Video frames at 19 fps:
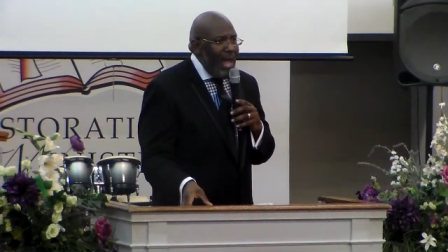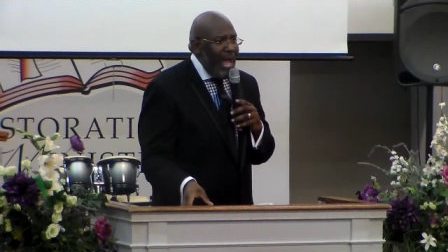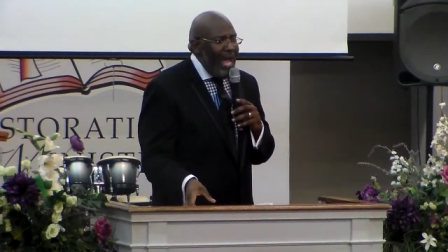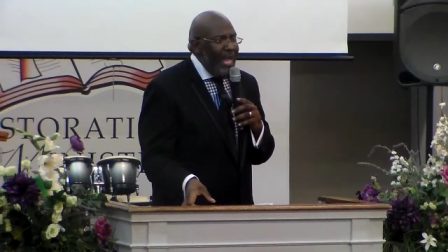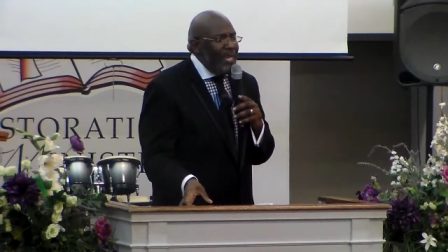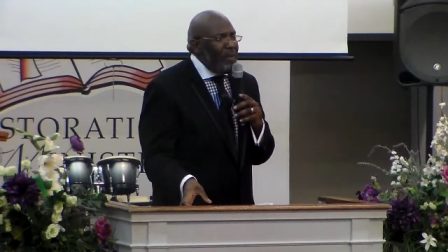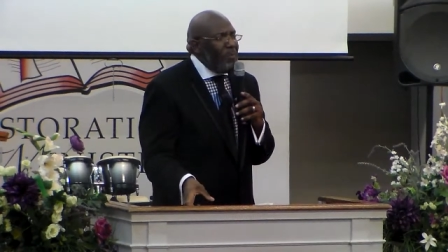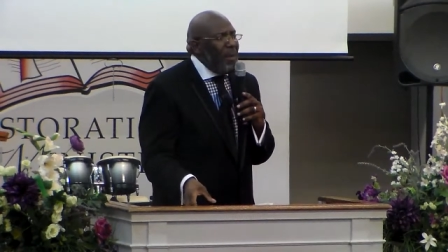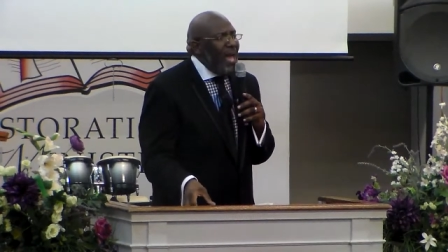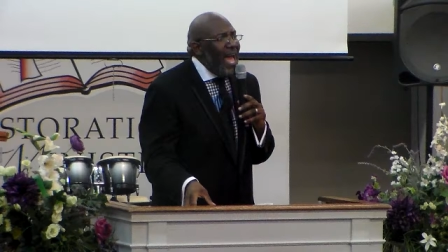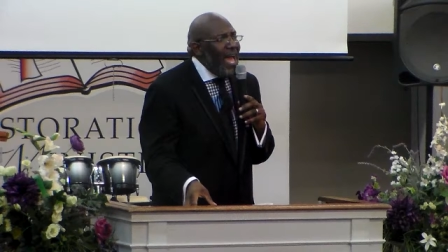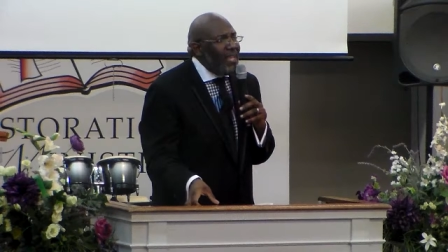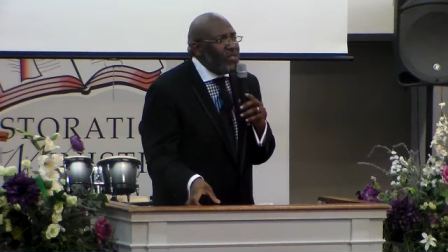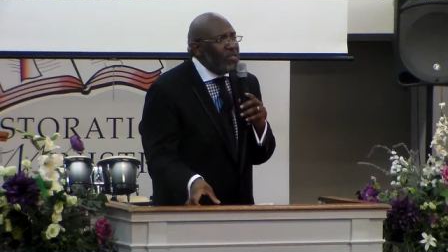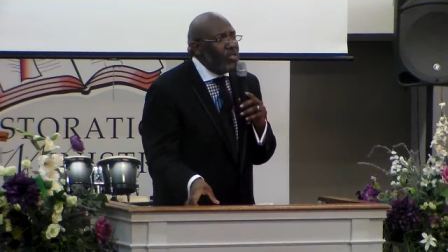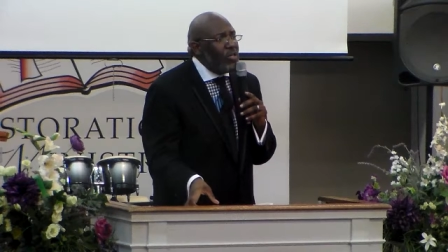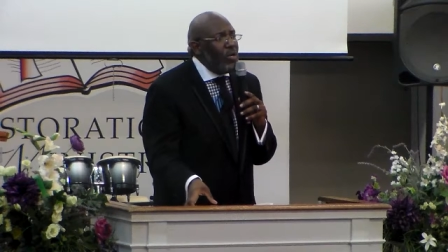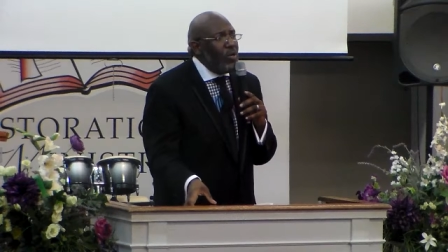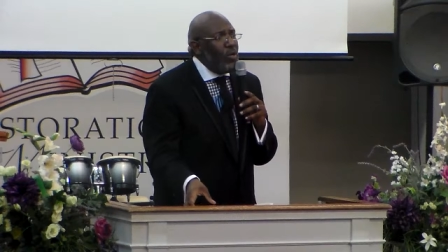I had a
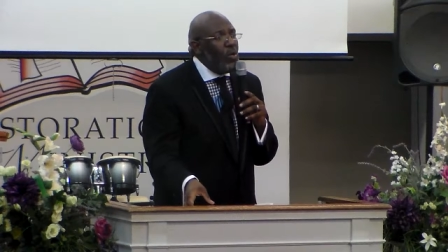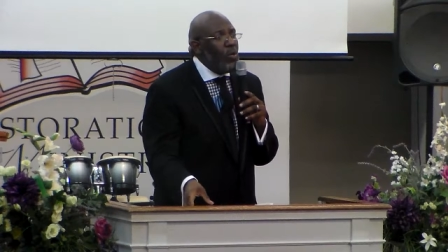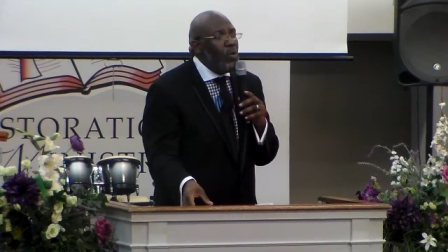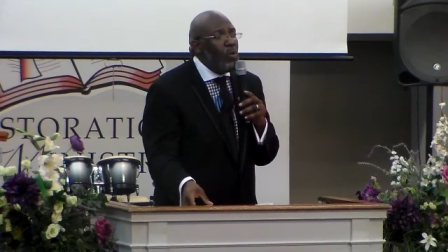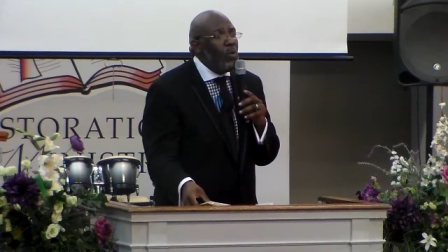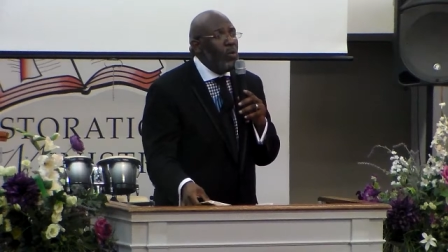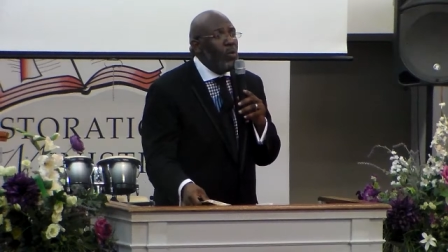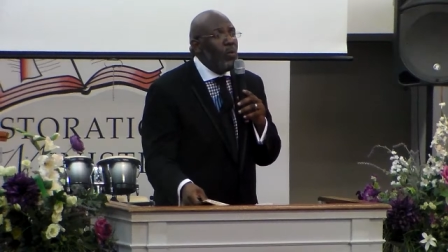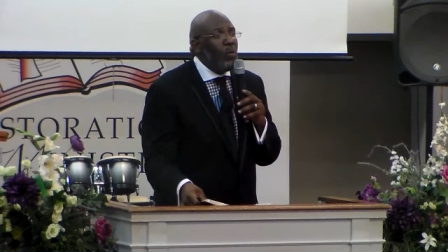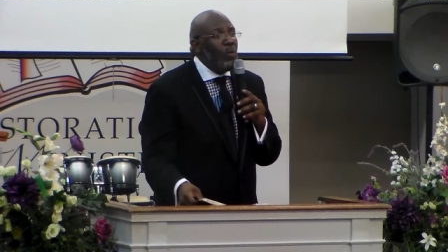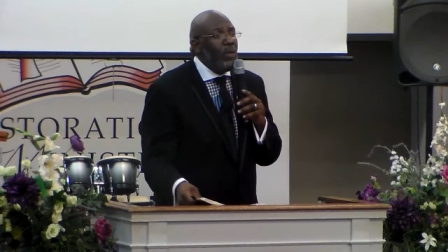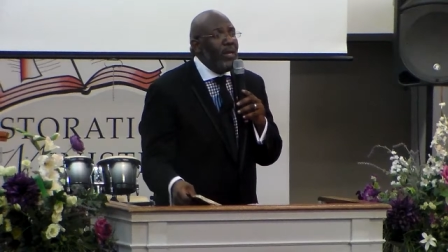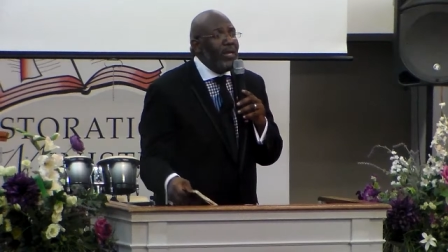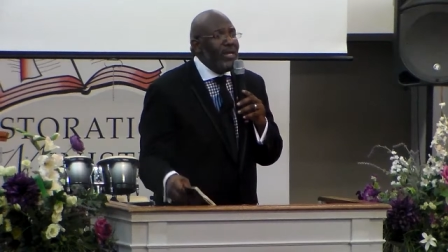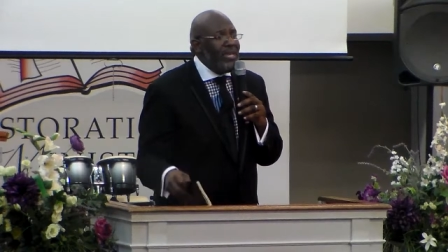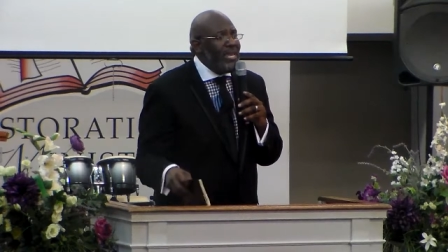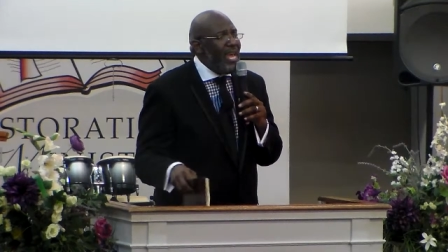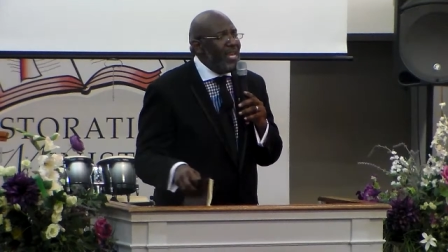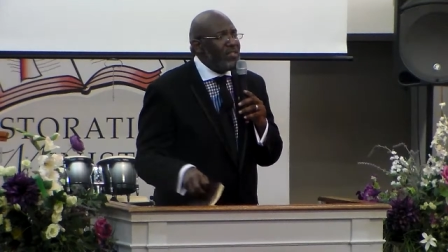pastor who,
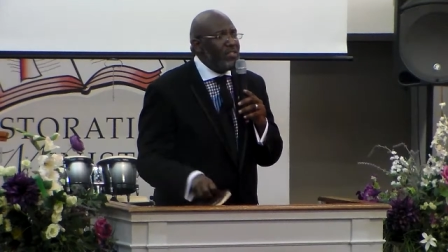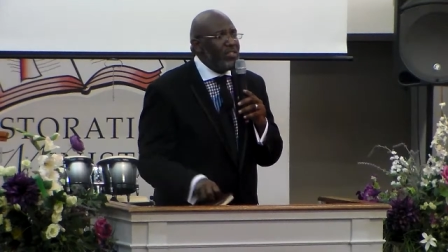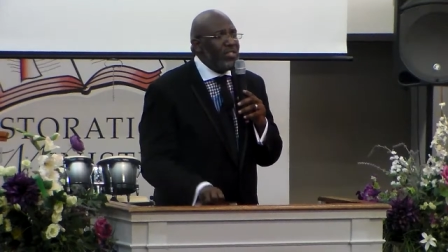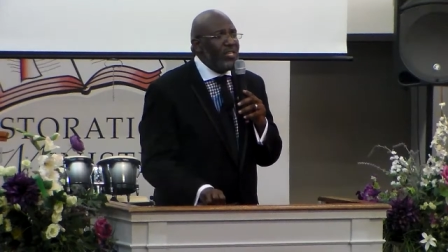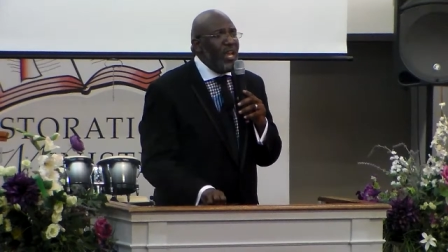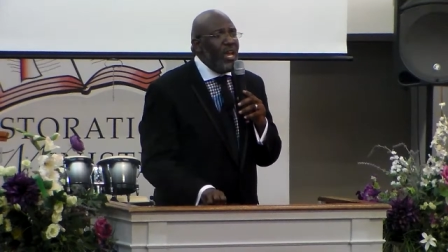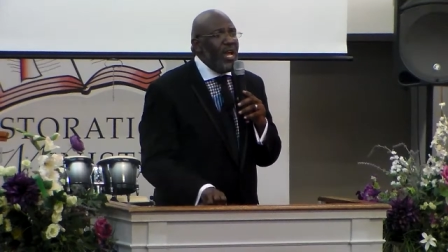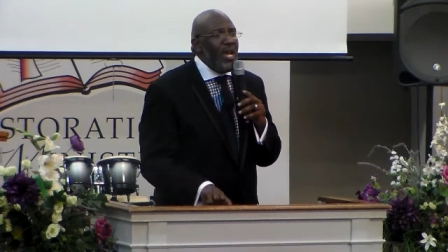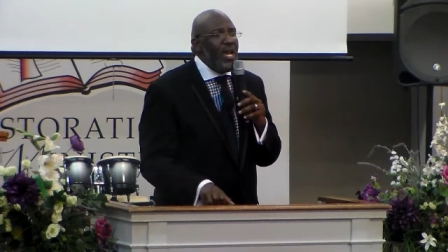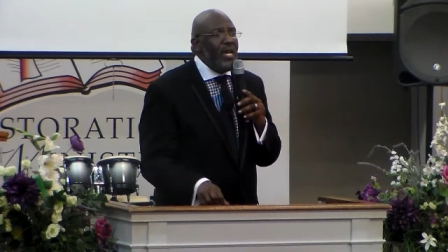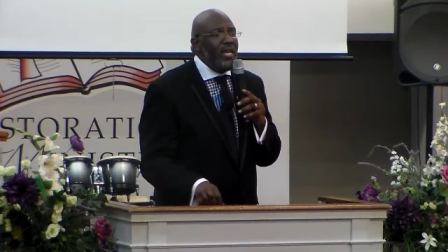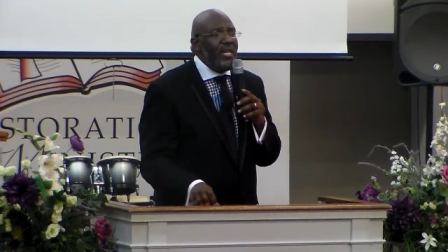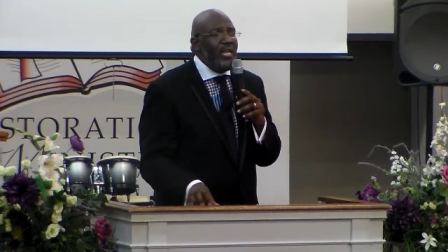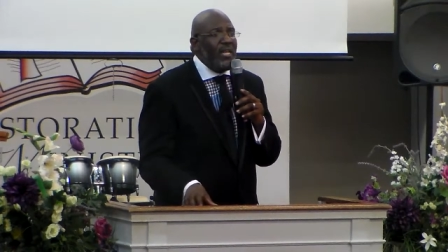yes sir,